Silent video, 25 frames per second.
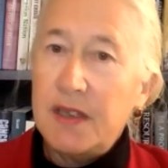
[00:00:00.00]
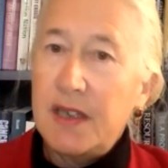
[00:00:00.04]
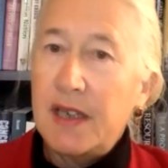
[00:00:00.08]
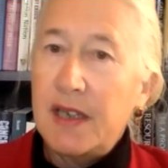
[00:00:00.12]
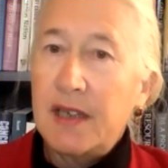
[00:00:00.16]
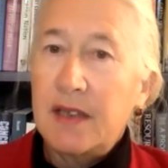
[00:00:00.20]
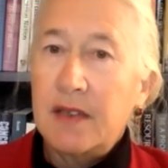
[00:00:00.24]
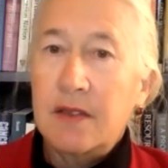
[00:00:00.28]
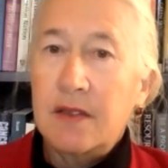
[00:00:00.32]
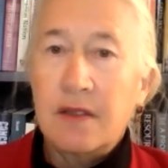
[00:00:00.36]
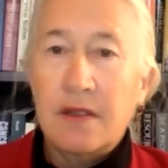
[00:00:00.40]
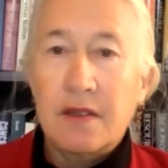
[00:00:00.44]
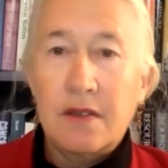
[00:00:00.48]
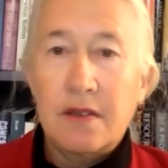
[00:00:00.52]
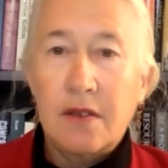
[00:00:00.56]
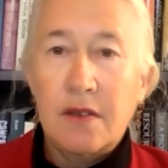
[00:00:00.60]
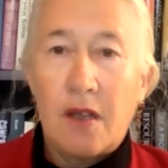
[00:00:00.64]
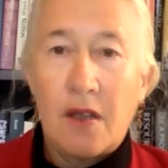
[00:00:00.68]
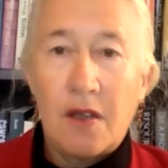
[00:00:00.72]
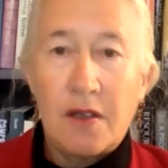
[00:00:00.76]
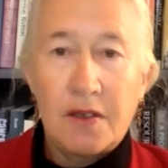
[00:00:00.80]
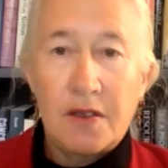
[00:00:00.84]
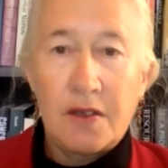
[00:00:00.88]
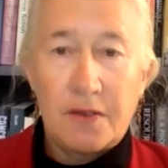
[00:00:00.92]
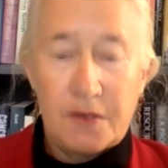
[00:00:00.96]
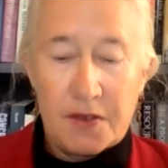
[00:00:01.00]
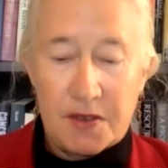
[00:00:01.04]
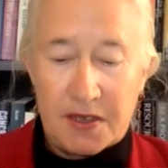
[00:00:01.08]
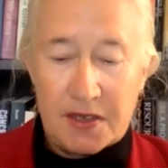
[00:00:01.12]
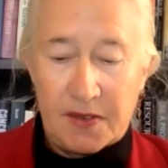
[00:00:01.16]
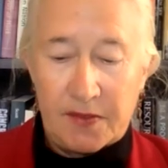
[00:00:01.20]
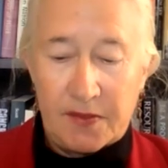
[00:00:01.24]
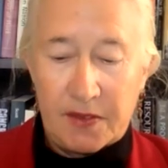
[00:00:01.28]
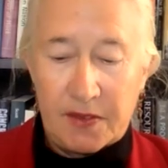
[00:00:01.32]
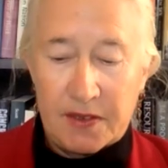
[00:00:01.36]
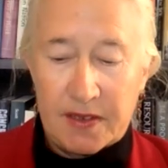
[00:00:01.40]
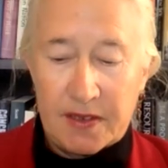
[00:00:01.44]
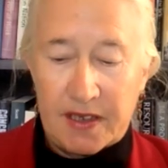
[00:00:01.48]
take long for
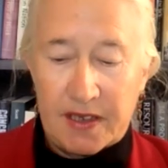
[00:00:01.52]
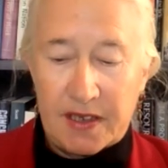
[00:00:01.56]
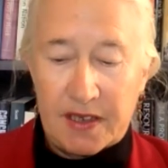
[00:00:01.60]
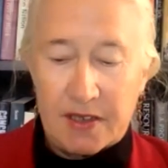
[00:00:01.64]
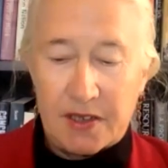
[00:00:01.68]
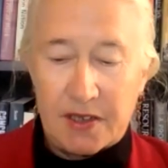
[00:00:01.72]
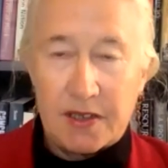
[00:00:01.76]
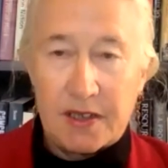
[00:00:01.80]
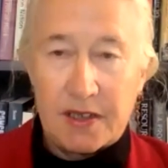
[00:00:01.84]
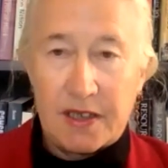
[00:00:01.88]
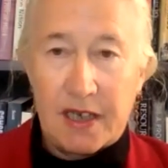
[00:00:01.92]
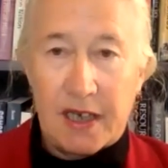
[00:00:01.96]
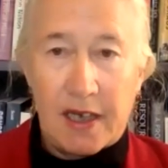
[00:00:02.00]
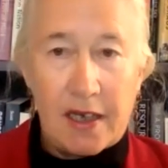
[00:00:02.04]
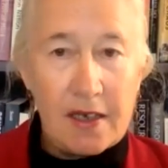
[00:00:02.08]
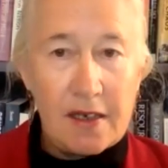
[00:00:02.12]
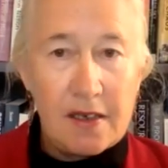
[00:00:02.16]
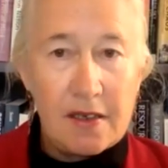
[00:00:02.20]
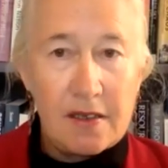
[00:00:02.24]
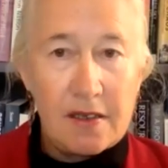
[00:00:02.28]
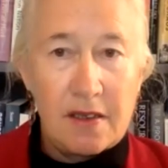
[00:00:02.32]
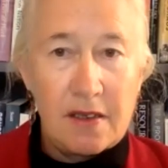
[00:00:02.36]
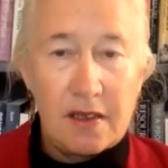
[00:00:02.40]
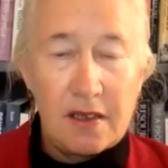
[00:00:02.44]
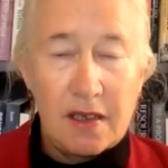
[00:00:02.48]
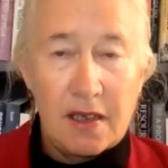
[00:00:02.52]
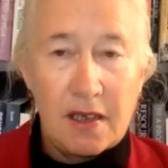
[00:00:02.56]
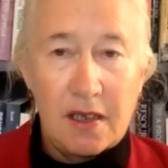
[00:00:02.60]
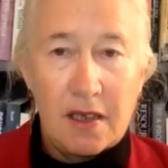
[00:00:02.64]
civilization to end.